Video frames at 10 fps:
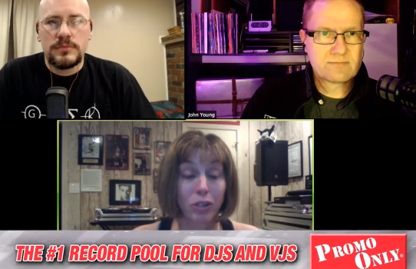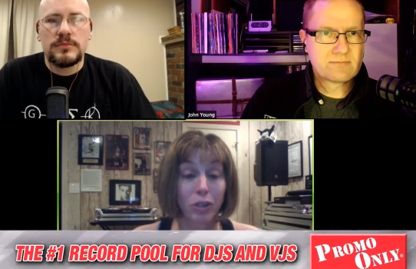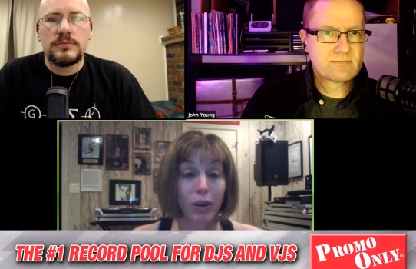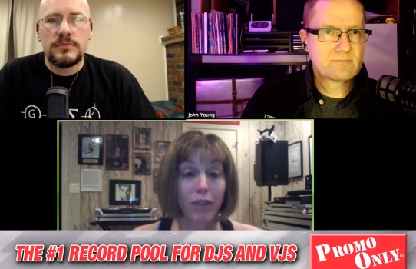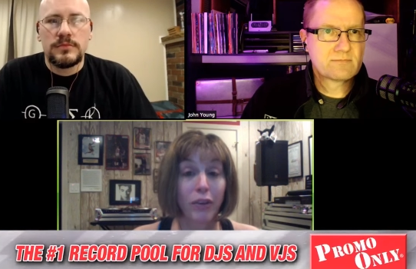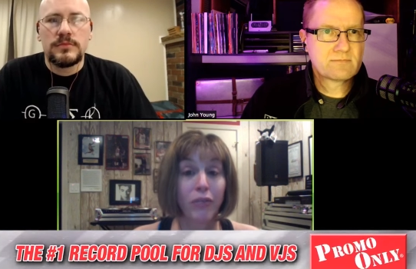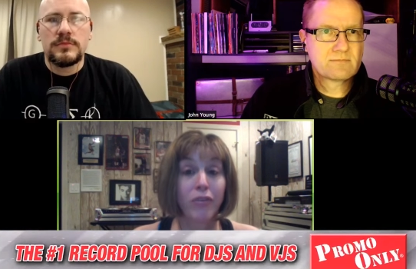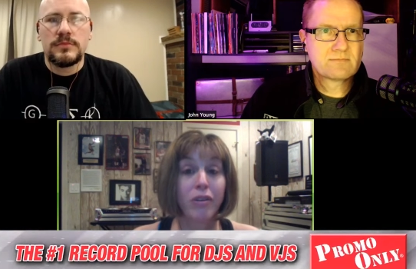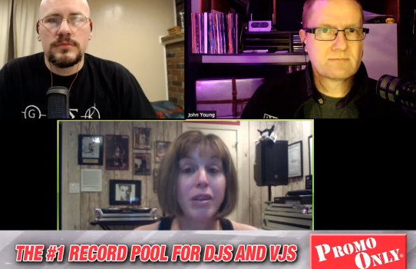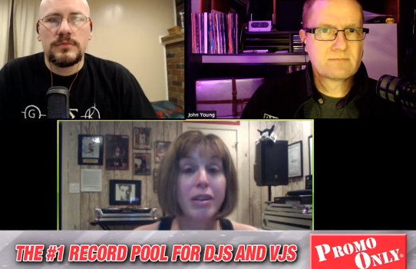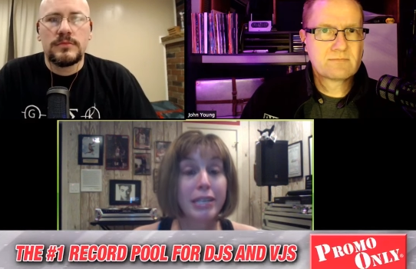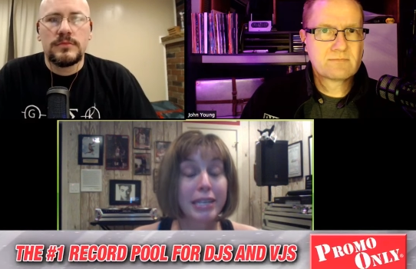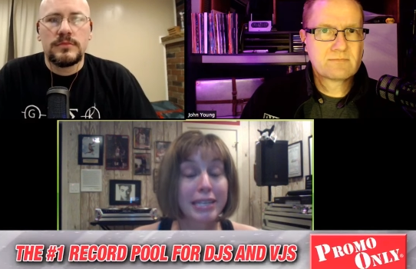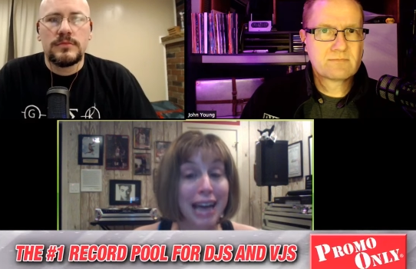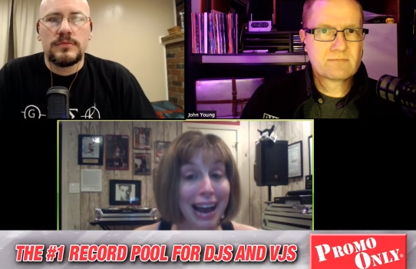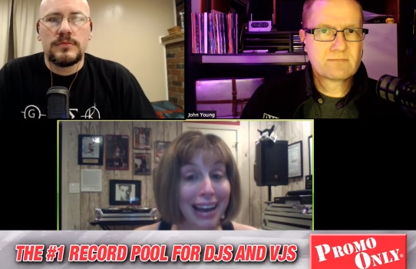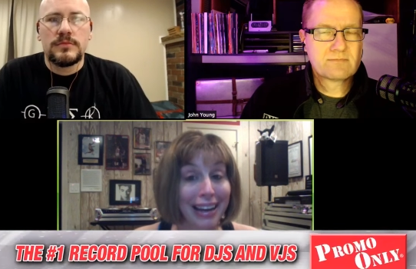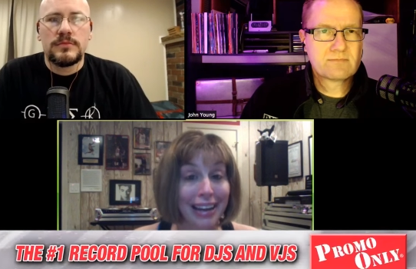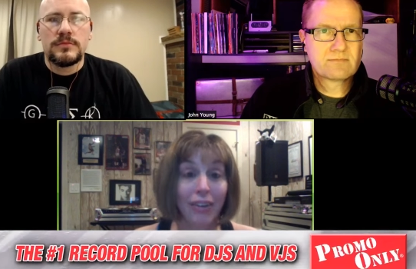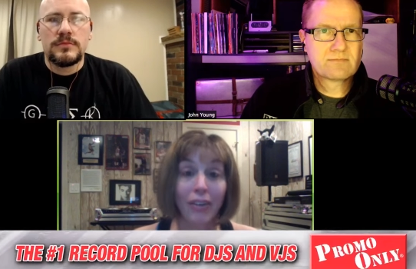Speaker 1: So if you did
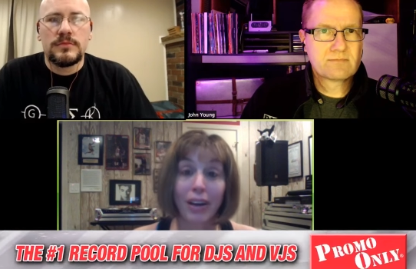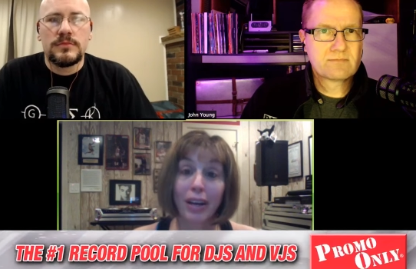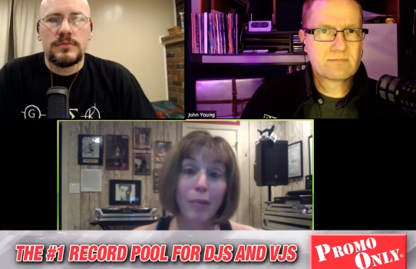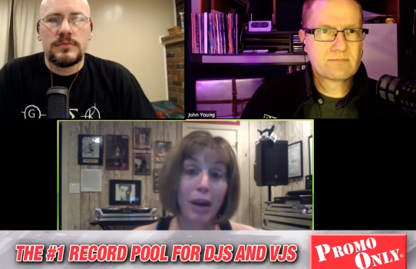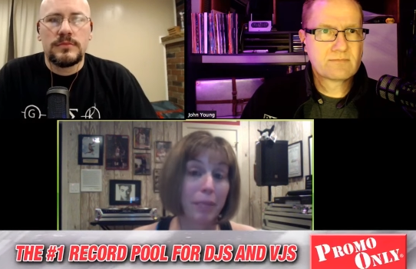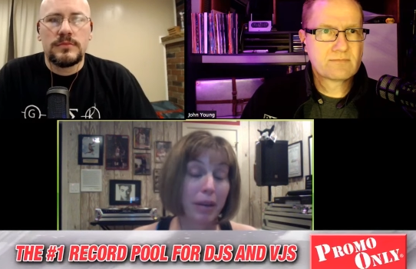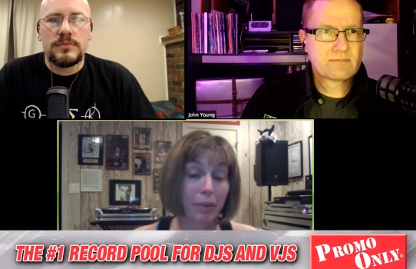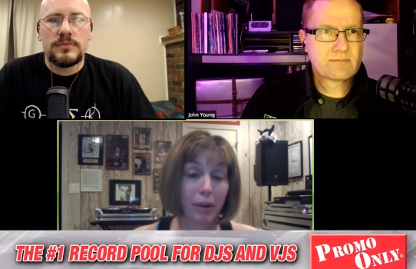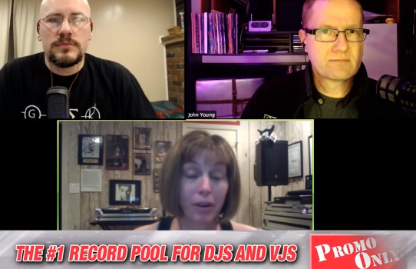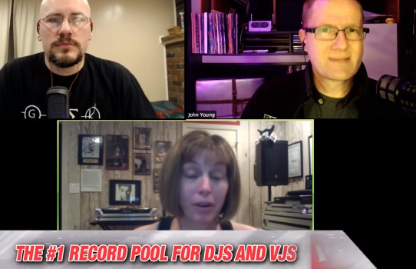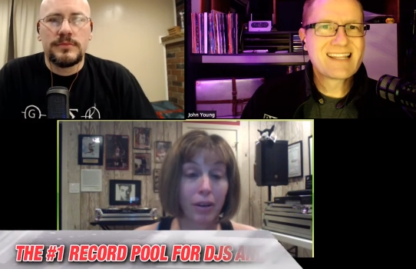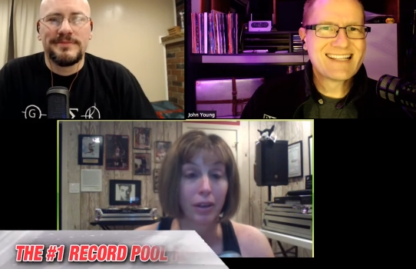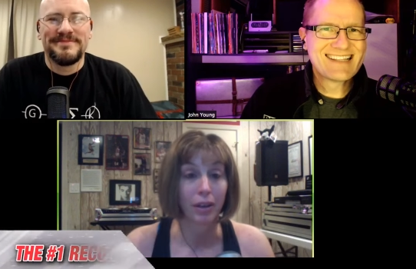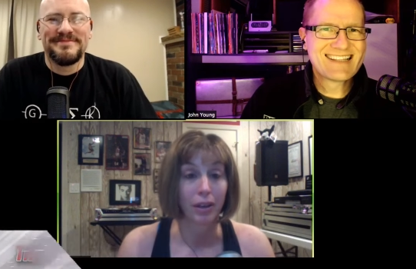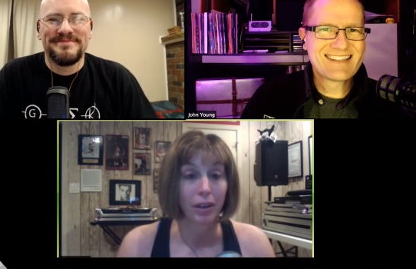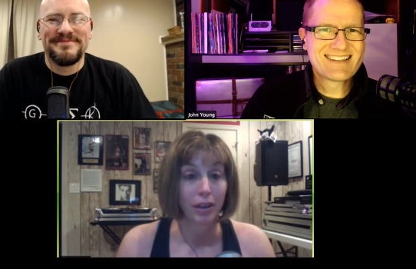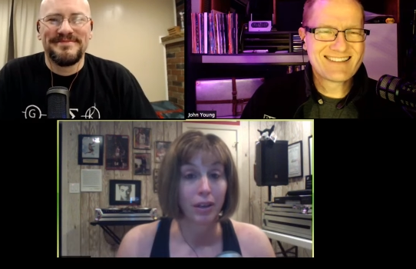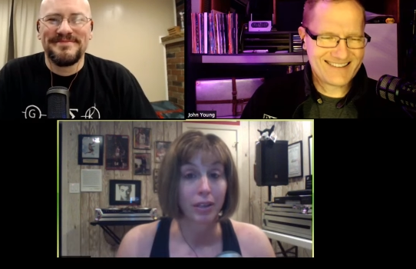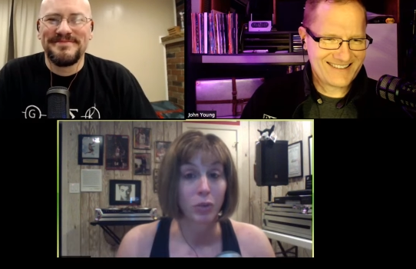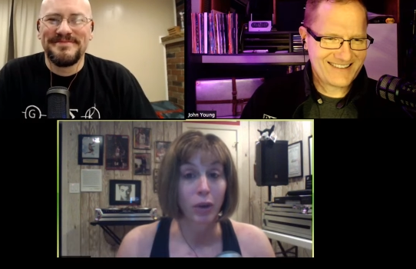not hear it, come on, people.
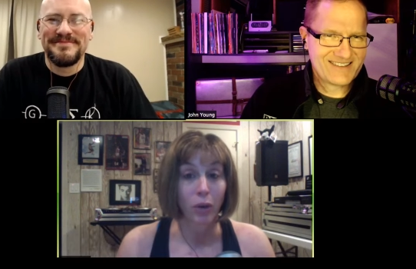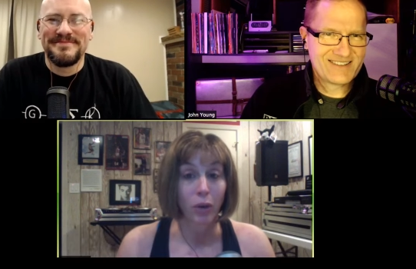This is why